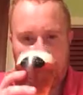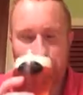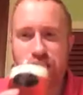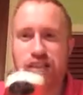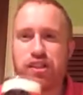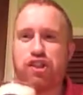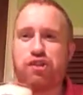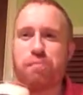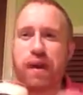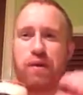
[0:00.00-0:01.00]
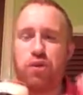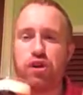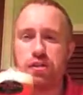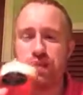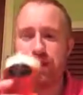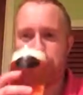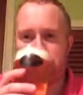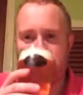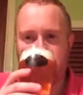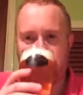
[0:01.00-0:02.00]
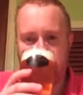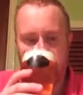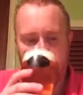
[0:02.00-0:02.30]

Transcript: And there's that spring water smell to it too.